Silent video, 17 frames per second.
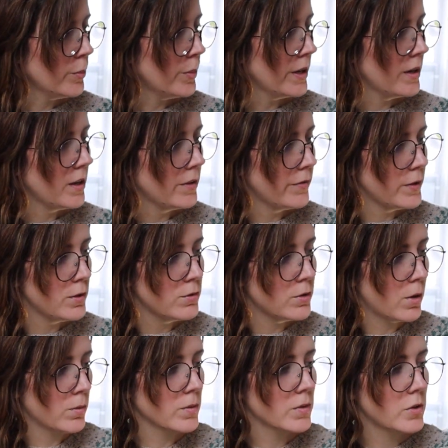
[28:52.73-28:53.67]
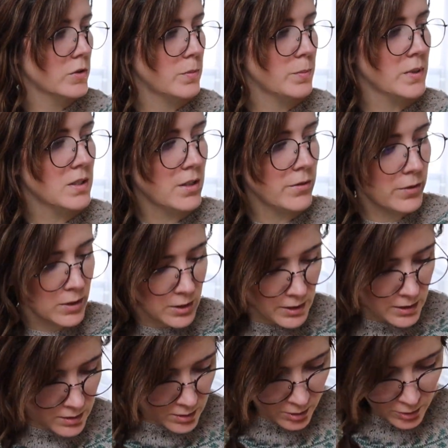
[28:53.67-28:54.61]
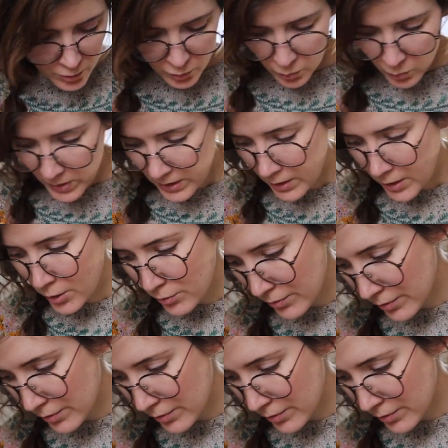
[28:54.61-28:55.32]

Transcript: but if you don't specifically search Whitlow